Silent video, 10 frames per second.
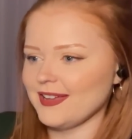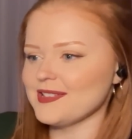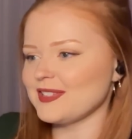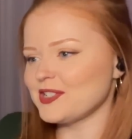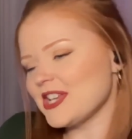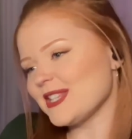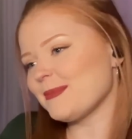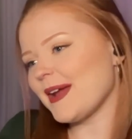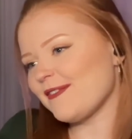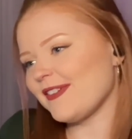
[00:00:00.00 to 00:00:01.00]
So she's
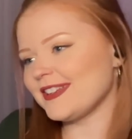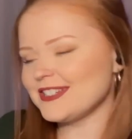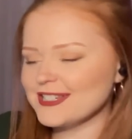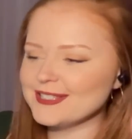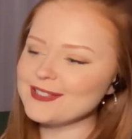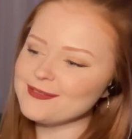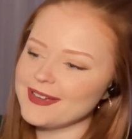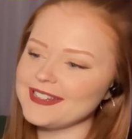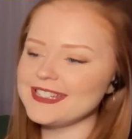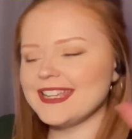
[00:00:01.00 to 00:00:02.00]
perfect just the
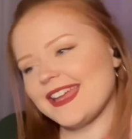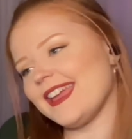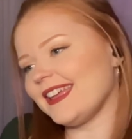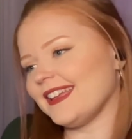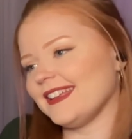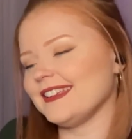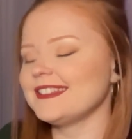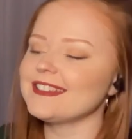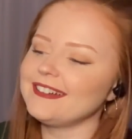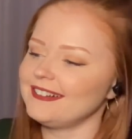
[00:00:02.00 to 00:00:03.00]
way she is.
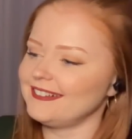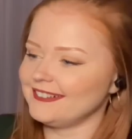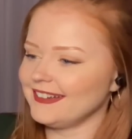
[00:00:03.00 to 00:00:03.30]
Oh,